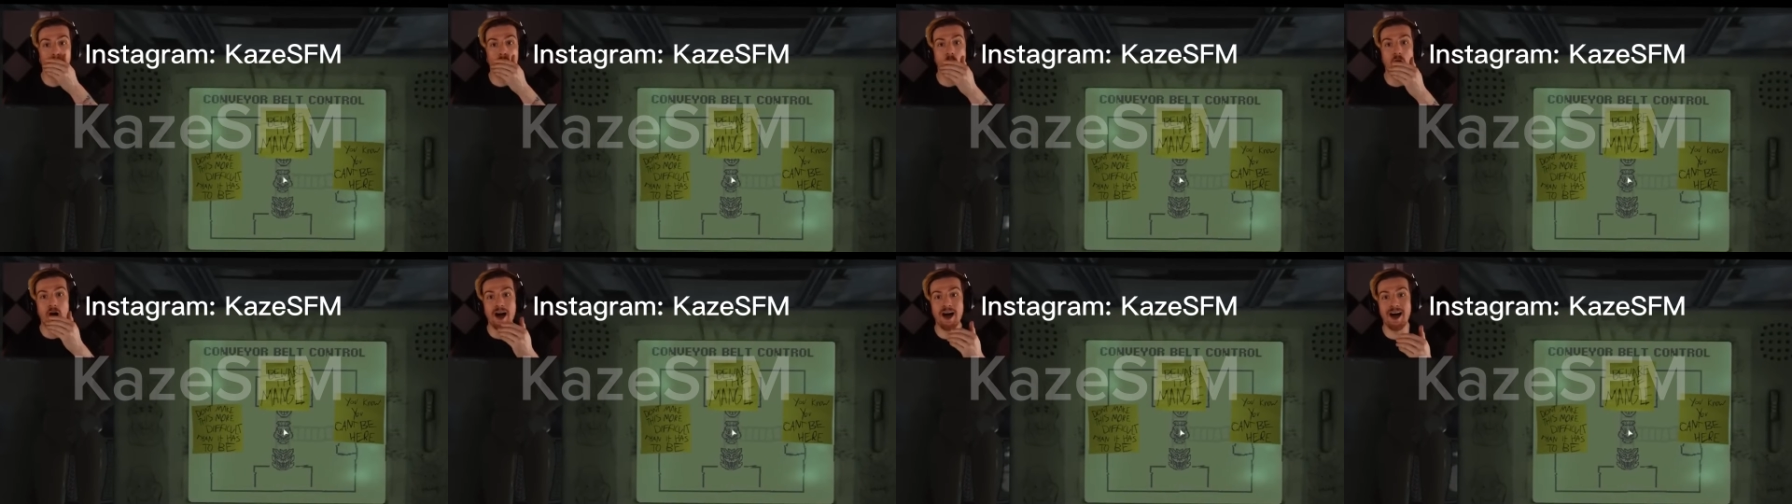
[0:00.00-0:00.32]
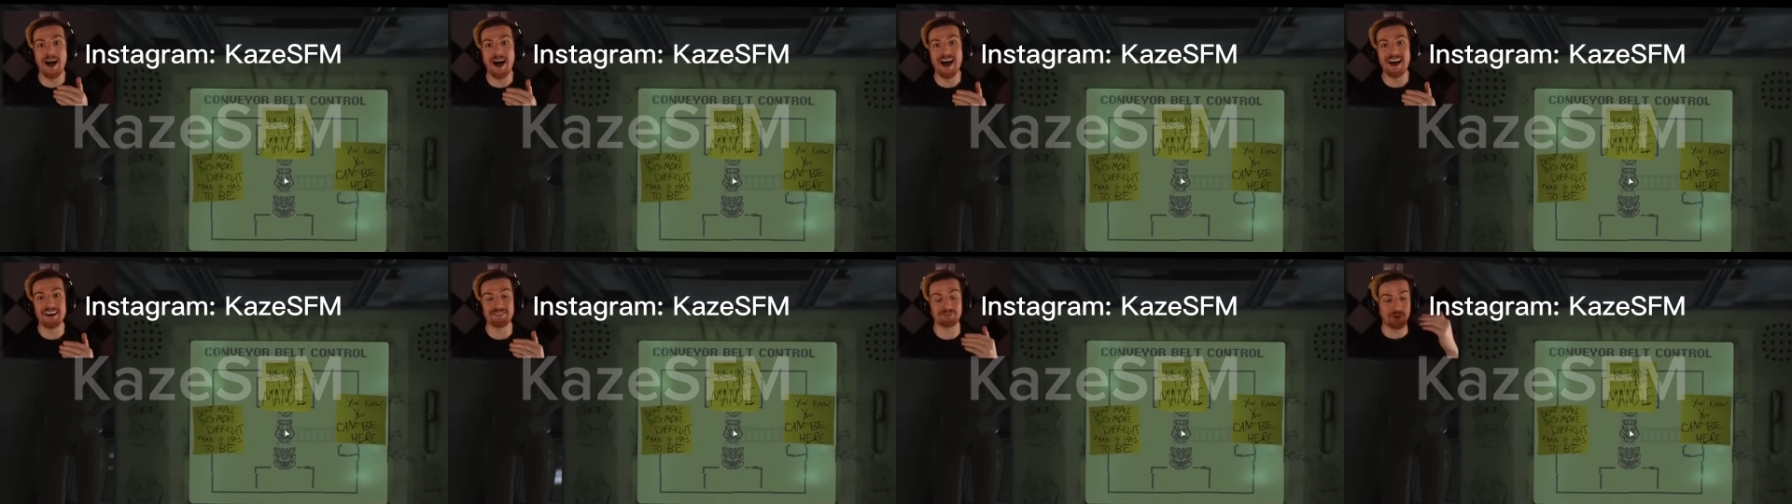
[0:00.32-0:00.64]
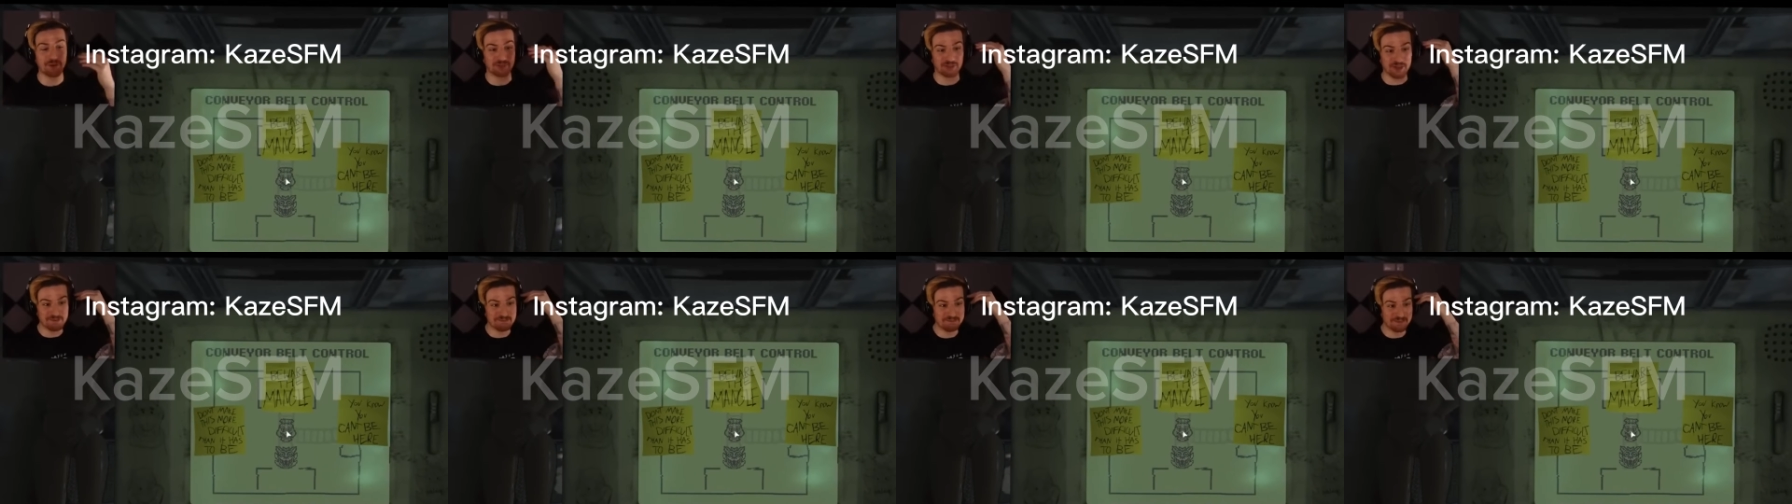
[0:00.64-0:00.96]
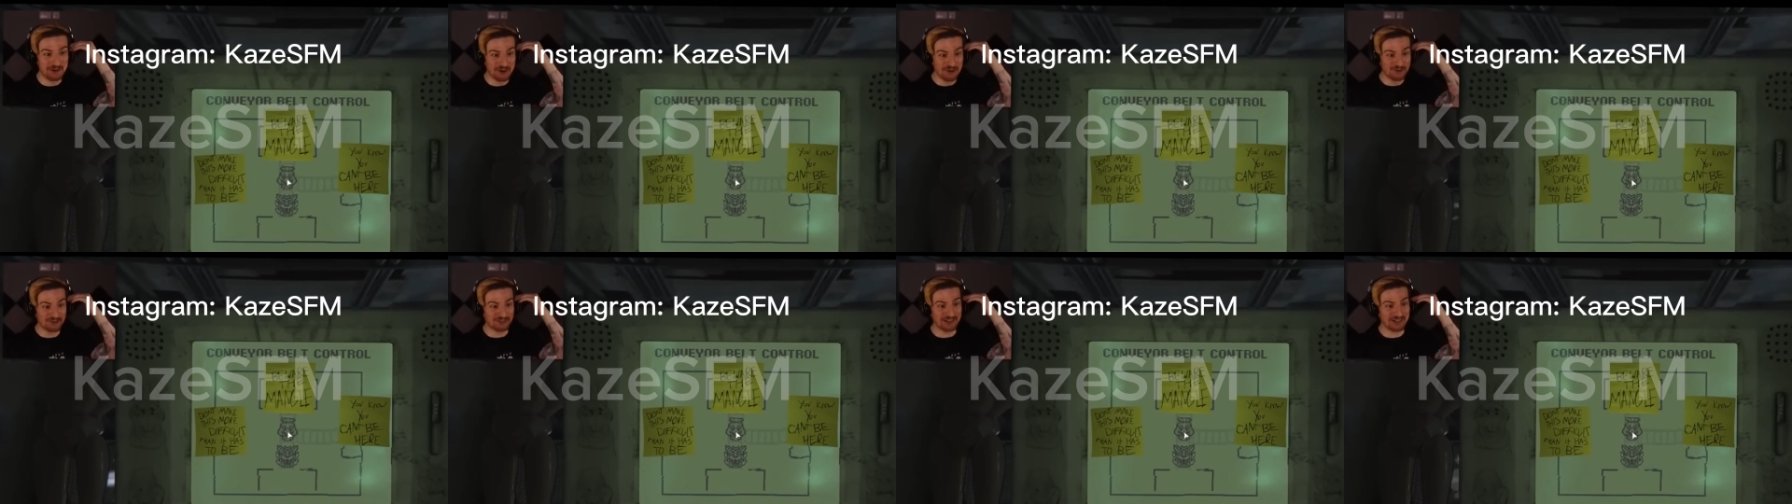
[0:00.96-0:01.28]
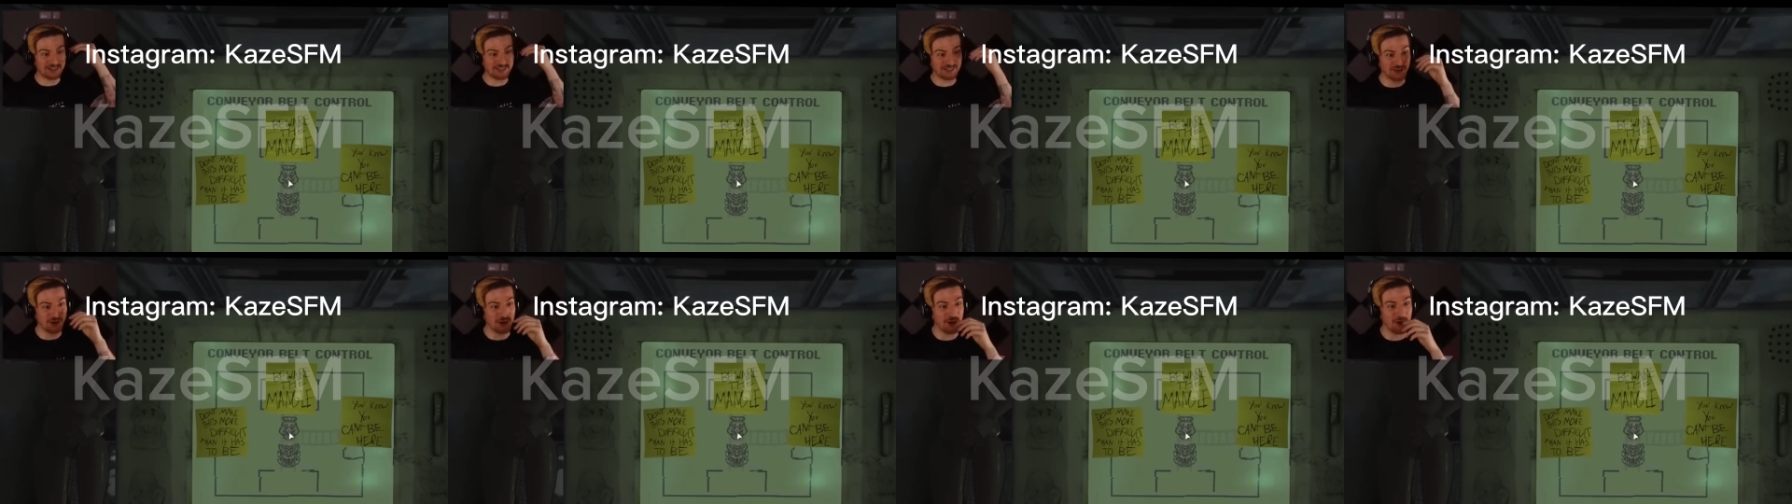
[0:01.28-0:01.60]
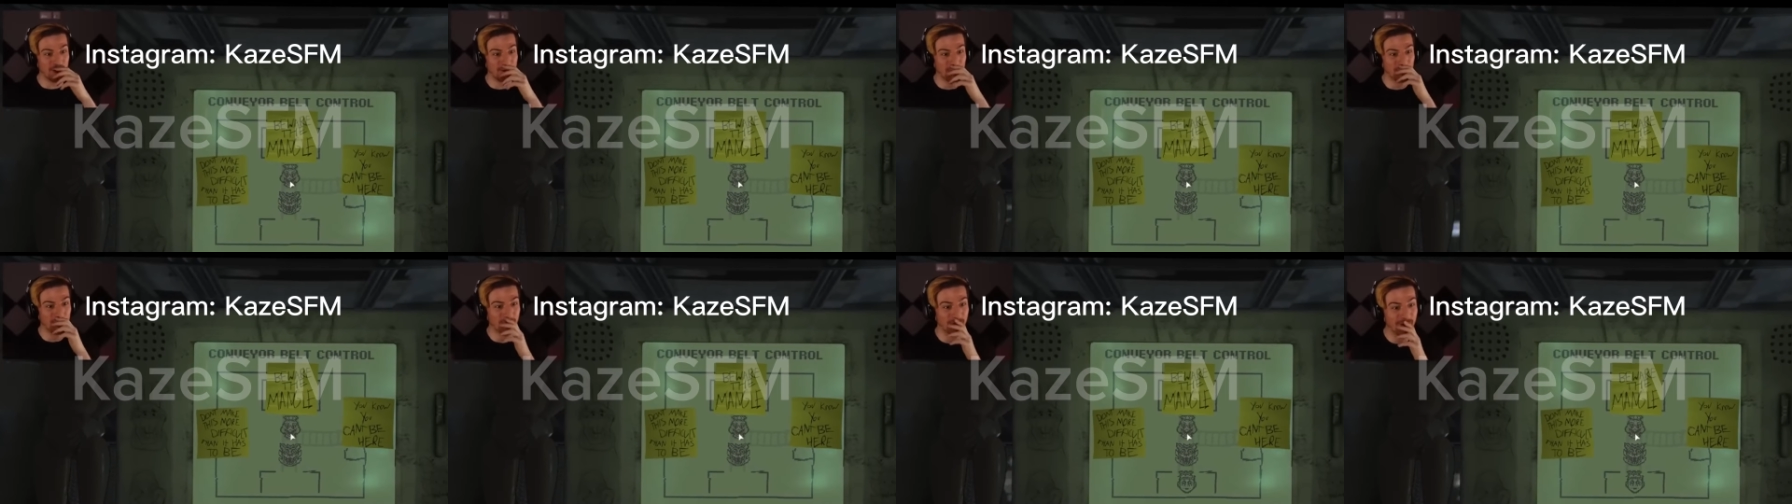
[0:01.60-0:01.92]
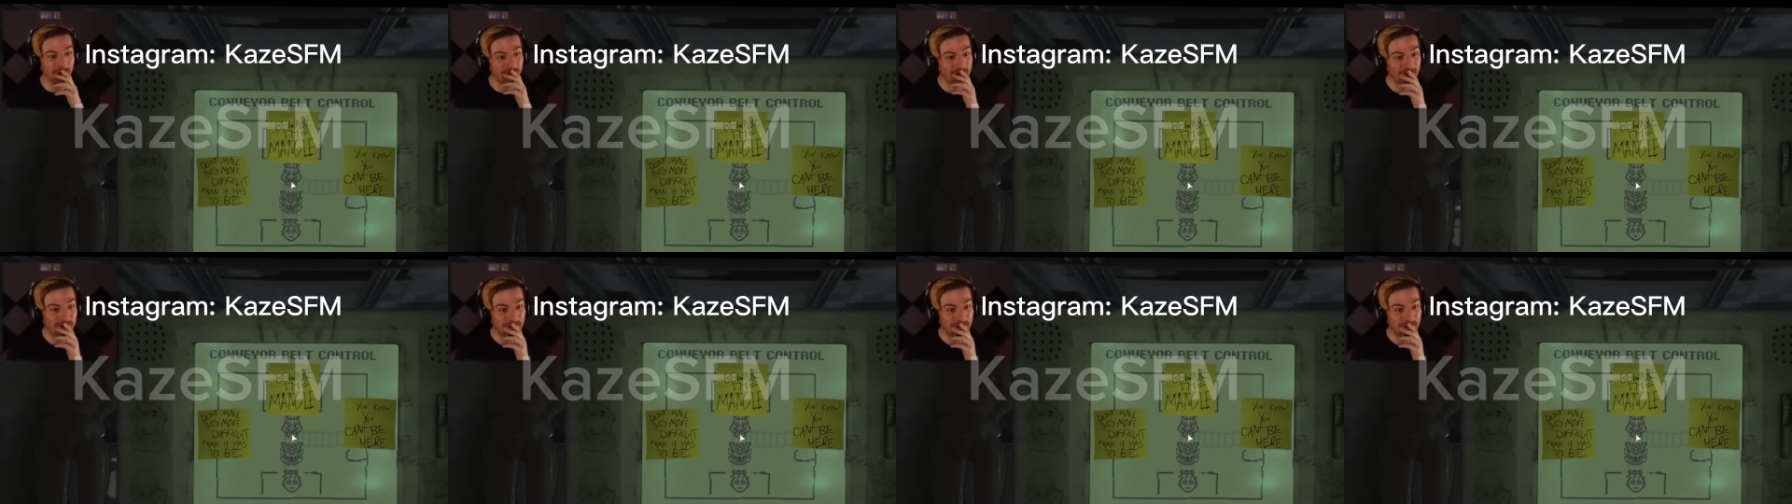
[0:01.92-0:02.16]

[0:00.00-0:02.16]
What? With the music too.